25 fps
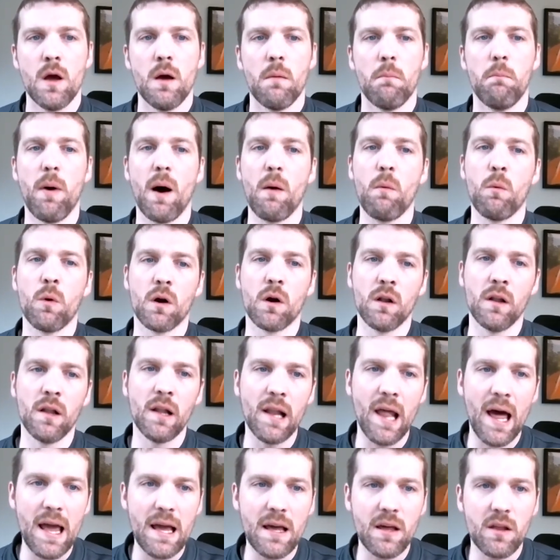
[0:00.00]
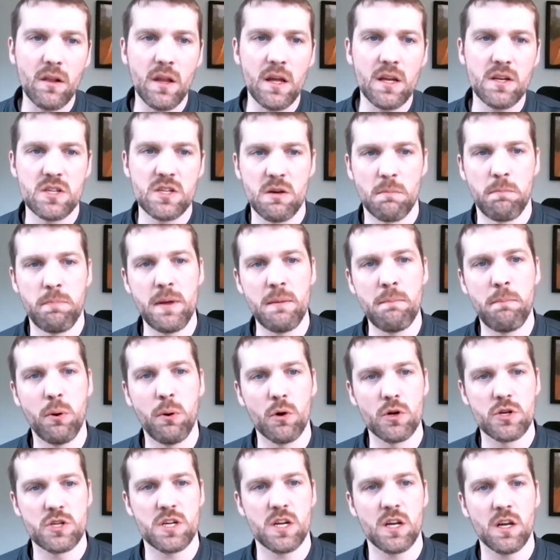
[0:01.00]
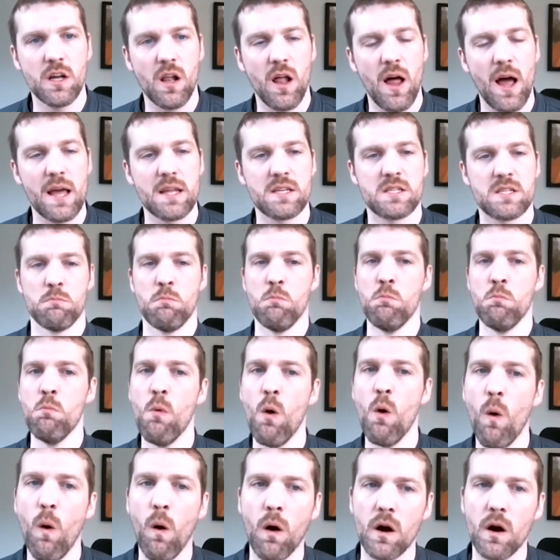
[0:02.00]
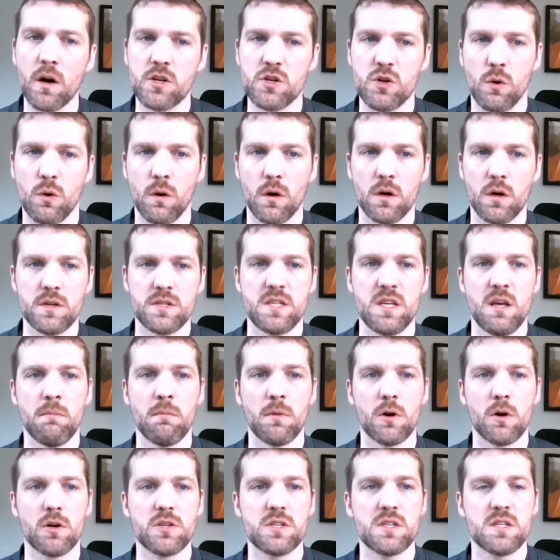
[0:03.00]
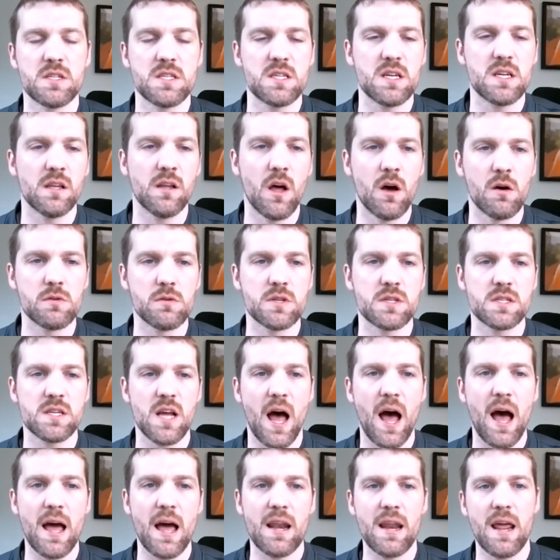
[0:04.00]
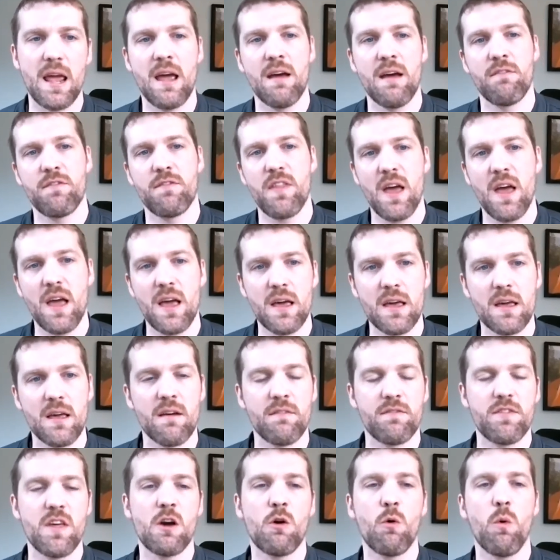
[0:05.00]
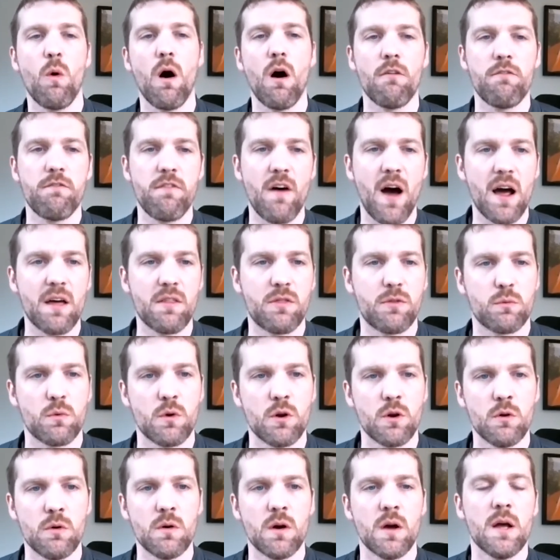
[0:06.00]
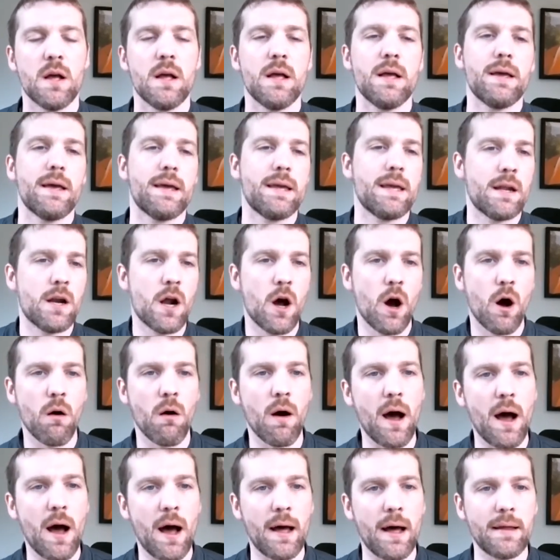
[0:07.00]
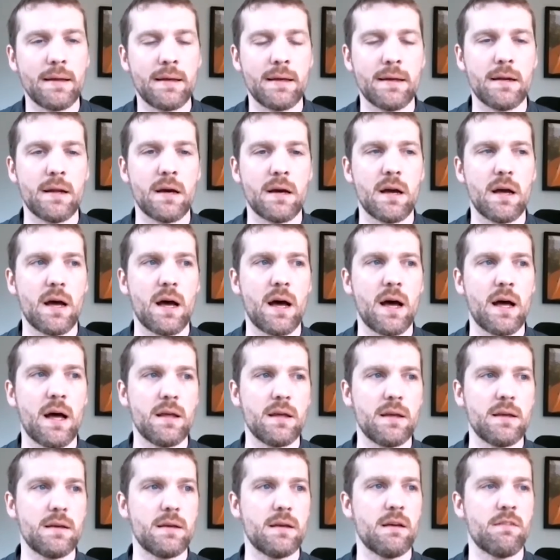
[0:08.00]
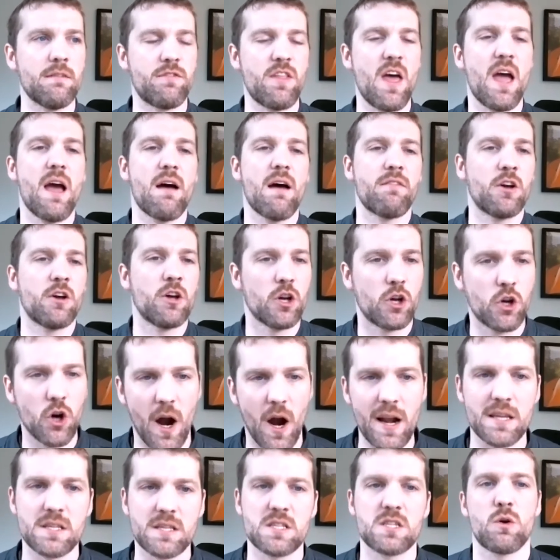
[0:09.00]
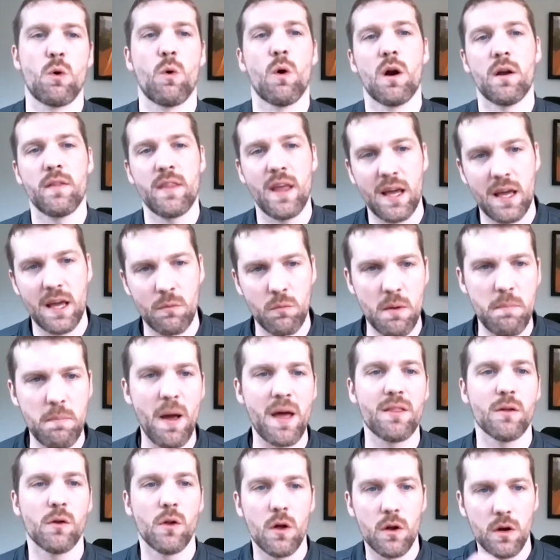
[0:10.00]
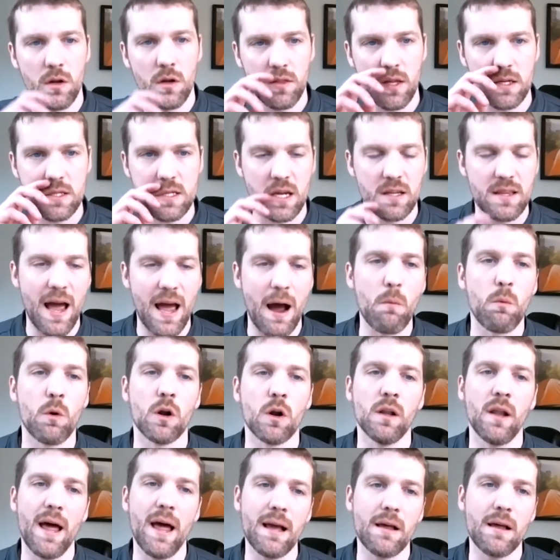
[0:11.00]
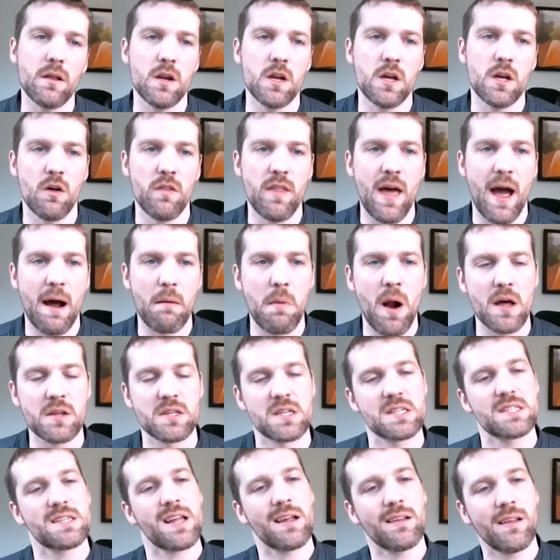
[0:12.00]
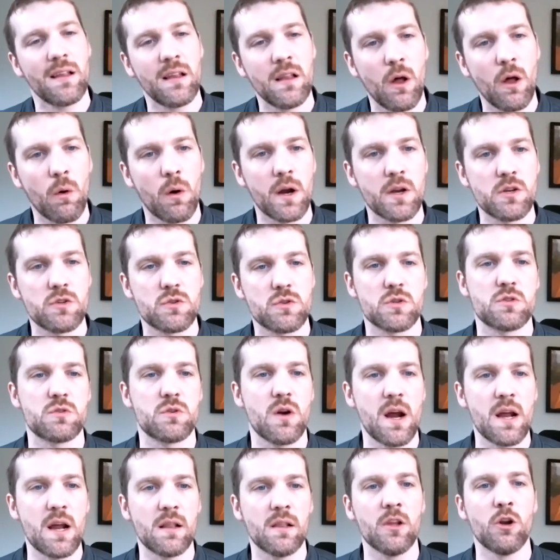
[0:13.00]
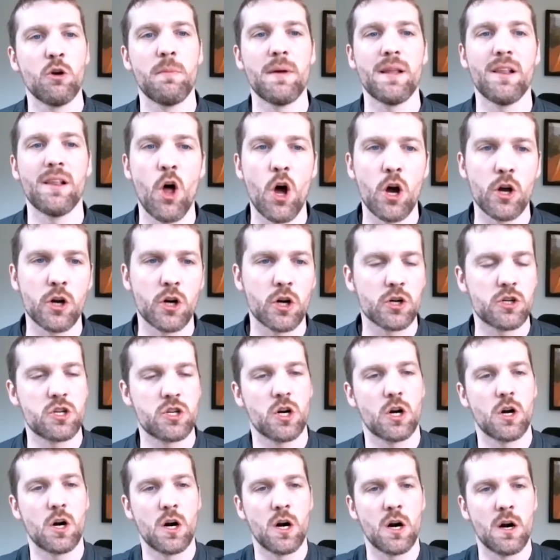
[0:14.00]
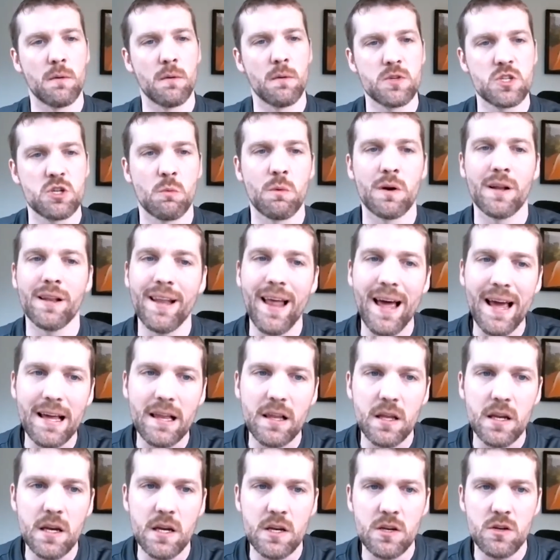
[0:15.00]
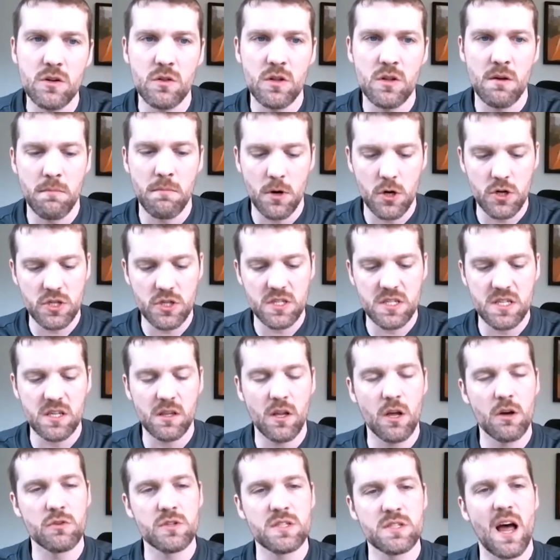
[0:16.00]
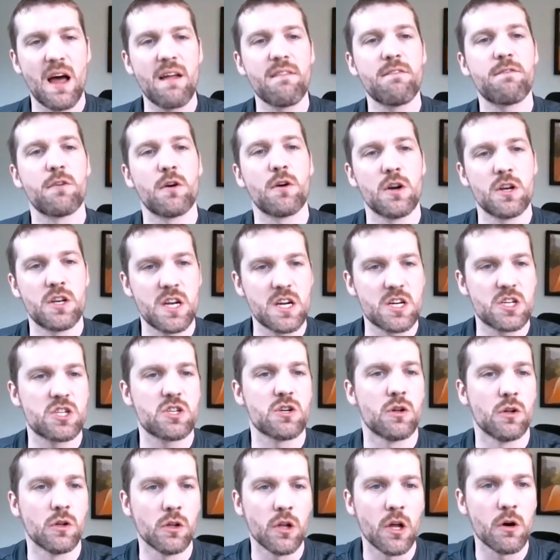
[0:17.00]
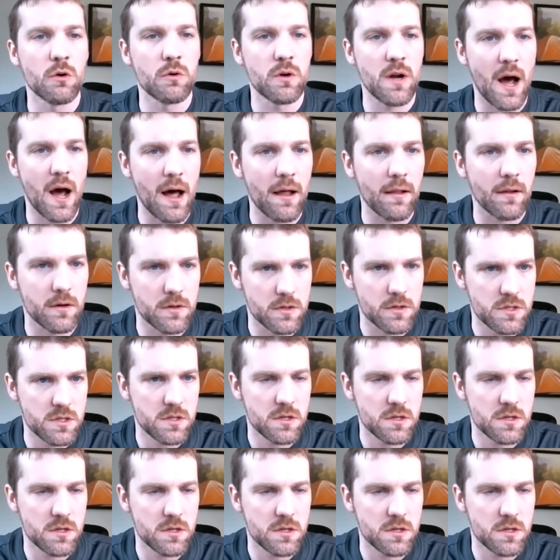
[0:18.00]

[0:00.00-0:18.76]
But we're likely to be pushing clients more towards the emergency loan side if they qualify through, if they have a good credit score and they can repay the loan and things like that. We're likely to go that route, slightly lower interest rate, a little bit longer term. So we're likely to do the emergency loan side for additional loan dollars.